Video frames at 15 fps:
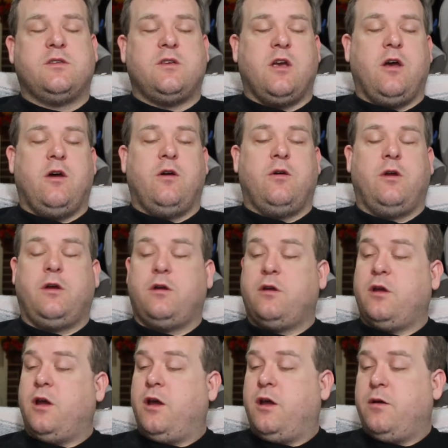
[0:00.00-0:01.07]
So,
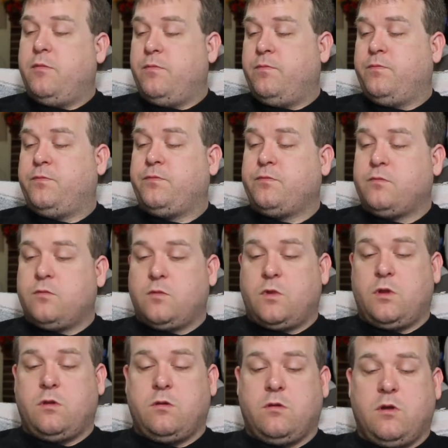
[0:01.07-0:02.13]

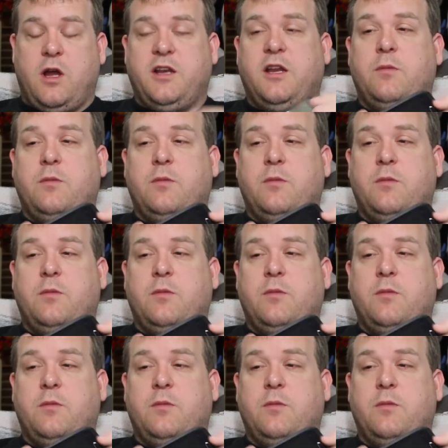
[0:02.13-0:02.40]
I